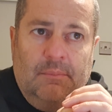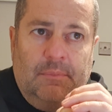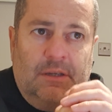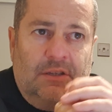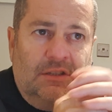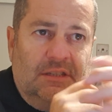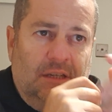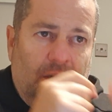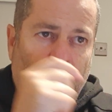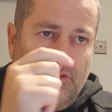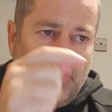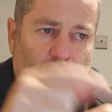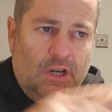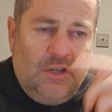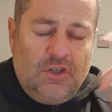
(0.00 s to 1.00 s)
because
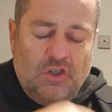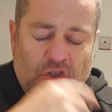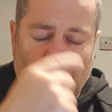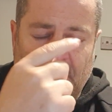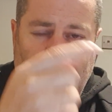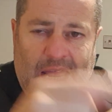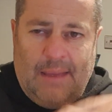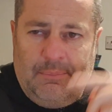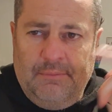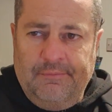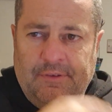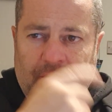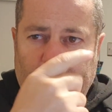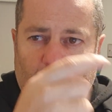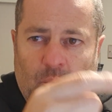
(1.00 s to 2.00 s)
negotiations can happen
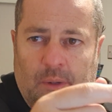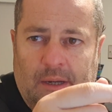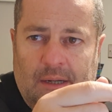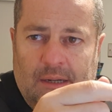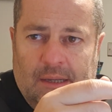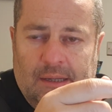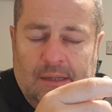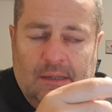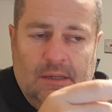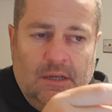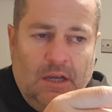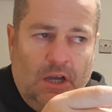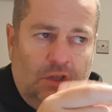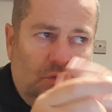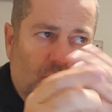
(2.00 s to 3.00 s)
very quickly
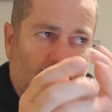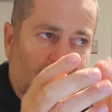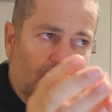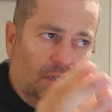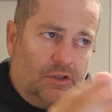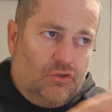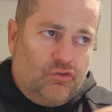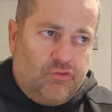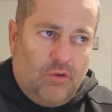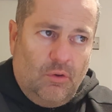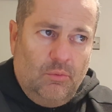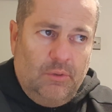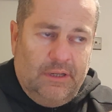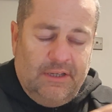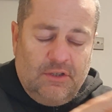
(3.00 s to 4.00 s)
and you need to
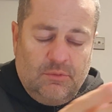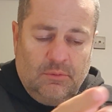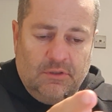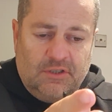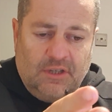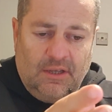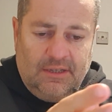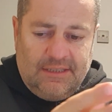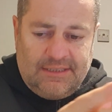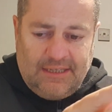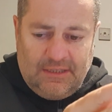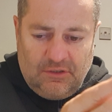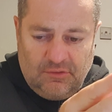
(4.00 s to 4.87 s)
control it to a certain extent.